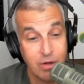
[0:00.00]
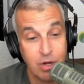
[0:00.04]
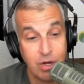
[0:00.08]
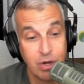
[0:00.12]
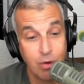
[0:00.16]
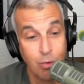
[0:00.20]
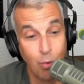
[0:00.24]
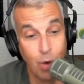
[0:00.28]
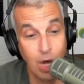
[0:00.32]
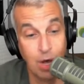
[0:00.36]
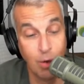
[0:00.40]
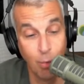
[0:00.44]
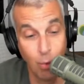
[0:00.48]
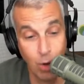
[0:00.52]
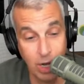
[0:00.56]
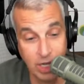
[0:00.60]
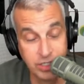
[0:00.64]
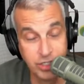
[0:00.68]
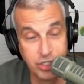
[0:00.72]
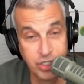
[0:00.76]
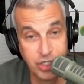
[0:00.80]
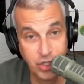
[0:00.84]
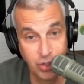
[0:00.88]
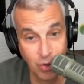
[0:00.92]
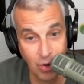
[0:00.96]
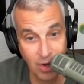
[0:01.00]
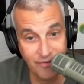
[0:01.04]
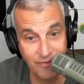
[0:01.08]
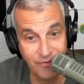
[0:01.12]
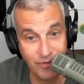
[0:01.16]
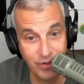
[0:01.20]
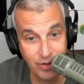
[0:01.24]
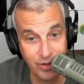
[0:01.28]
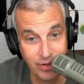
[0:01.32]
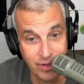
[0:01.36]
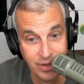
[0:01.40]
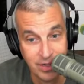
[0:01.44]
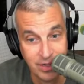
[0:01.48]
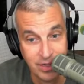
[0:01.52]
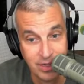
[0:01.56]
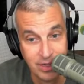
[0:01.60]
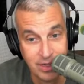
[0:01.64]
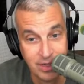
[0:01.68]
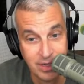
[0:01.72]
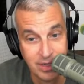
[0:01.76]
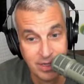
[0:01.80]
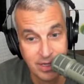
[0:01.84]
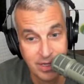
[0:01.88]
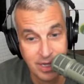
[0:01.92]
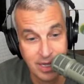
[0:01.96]
What was joyful,
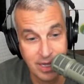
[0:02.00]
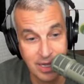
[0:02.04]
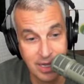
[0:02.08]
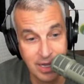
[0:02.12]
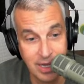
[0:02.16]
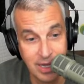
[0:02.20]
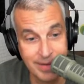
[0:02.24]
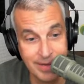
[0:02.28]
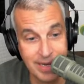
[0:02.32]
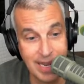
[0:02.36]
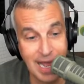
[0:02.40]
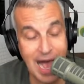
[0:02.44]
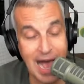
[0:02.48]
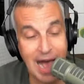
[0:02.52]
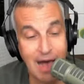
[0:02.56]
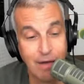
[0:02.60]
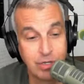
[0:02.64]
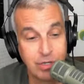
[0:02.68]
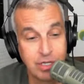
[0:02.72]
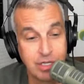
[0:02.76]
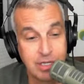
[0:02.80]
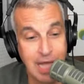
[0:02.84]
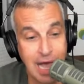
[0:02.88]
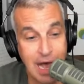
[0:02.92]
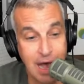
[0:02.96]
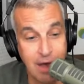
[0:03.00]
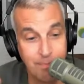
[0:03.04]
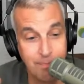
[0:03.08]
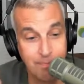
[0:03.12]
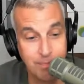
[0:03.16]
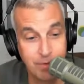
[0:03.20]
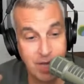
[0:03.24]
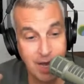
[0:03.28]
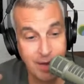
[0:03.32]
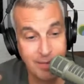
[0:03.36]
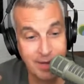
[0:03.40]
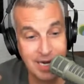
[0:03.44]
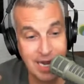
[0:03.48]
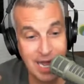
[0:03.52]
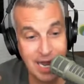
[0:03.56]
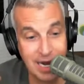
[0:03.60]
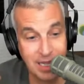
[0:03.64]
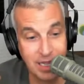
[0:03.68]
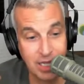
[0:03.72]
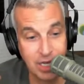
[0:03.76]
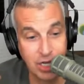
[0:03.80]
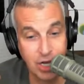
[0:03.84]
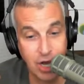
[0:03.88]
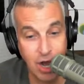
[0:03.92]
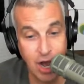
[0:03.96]
I mean, coming out
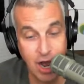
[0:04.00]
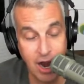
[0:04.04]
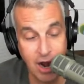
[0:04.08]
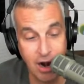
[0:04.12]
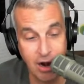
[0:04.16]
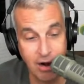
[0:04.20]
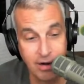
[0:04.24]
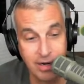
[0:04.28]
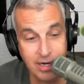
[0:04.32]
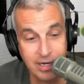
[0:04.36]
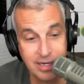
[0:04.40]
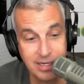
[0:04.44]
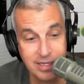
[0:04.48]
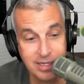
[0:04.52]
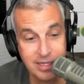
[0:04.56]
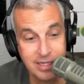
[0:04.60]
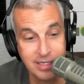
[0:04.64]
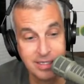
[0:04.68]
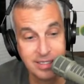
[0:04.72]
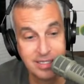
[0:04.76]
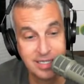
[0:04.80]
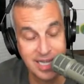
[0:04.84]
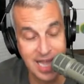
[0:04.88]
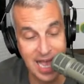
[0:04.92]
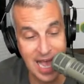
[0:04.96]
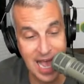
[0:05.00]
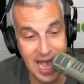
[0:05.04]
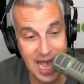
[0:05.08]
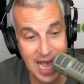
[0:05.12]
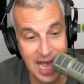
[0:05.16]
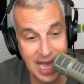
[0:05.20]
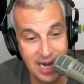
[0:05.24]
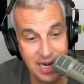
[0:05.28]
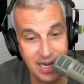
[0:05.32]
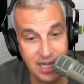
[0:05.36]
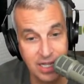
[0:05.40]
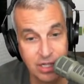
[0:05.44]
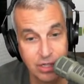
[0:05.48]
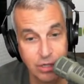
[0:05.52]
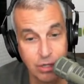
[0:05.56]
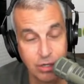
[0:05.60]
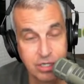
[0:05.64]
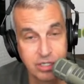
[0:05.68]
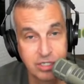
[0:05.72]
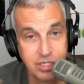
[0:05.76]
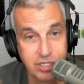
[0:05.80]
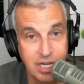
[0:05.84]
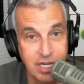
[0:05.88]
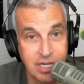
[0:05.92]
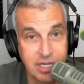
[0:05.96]
of the car, dad
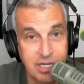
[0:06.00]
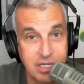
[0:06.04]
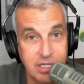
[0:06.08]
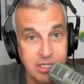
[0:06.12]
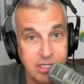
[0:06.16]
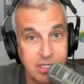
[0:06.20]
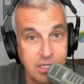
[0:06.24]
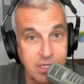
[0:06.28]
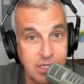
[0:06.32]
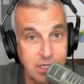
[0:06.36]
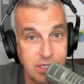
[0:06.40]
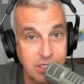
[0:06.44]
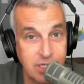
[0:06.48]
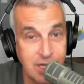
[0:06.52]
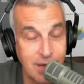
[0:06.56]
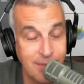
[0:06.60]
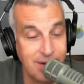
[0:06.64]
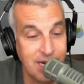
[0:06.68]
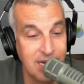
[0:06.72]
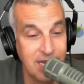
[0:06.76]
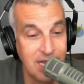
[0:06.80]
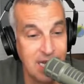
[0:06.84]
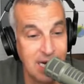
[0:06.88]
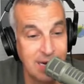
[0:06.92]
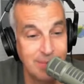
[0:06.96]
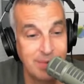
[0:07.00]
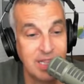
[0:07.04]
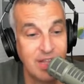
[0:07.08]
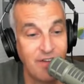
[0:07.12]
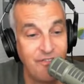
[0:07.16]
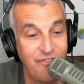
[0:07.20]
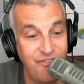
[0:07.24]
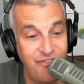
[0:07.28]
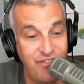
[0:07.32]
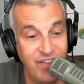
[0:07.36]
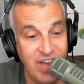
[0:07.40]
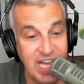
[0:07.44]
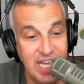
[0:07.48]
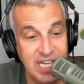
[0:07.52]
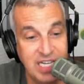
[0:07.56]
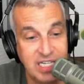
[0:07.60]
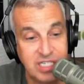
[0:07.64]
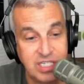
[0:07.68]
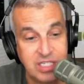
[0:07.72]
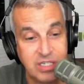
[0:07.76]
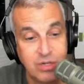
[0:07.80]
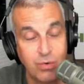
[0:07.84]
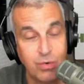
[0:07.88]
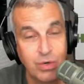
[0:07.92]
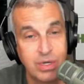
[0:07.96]
looks like somebody hit him in the
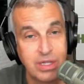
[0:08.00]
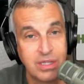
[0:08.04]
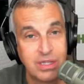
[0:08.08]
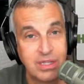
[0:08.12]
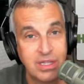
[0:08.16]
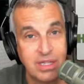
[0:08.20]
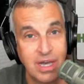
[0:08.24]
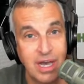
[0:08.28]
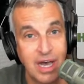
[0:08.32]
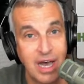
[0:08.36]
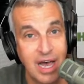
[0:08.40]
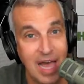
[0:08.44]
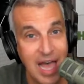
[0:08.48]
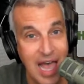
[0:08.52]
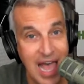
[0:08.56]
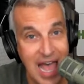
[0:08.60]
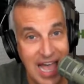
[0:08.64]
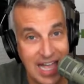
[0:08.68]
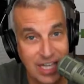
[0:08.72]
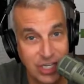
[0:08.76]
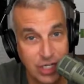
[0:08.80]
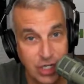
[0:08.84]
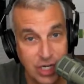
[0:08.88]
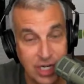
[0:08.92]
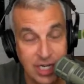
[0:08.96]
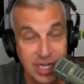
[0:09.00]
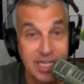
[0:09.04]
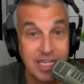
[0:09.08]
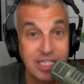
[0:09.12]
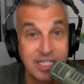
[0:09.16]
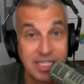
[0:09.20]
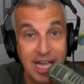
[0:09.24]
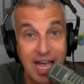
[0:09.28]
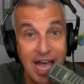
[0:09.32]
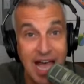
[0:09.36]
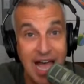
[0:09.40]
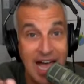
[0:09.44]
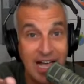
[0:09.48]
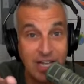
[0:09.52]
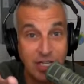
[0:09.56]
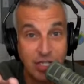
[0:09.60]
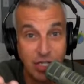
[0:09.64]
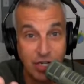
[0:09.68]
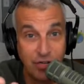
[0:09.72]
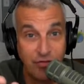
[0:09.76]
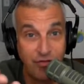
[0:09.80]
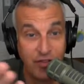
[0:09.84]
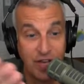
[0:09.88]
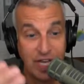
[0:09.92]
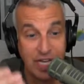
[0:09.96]
face with a hatchet. He's a
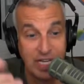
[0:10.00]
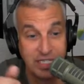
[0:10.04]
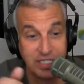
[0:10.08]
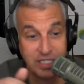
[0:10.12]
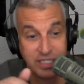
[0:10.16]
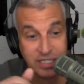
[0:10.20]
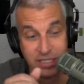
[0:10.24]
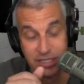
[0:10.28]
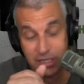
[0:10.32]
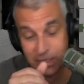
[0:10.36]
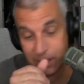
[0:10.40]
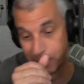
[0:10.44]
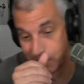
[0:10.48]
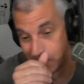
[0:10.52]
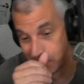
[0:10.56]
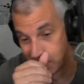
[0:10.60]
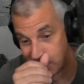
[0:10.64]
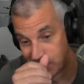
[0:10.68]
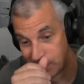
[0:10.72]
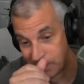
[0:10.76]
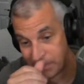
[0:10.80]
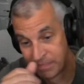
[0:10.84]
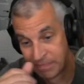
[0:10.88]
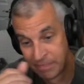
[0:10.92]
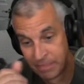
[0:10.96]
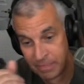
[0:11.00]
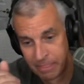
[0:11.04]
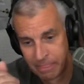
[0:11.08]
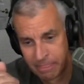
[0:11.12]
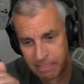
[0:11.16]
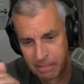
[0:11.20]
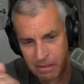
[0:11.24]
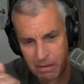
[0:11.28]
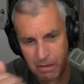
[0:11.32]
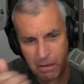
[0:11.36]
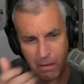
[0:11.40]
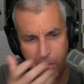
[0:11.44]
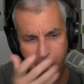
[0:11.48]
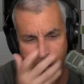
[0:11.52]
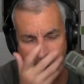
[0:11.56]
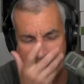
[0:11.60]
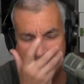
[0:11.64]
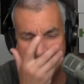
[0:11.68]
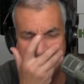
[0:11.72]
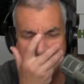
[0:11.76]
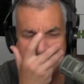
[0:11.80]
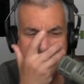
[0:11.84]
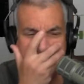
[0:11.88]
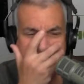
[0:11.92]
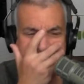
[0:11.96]
hatchet face. He
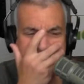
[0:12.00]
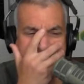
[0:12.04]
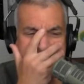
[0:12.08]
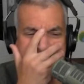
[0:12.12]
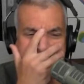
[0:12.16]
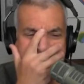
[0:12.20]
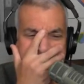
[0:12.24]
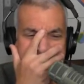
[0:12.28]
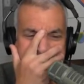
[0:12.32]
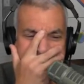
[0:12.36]
just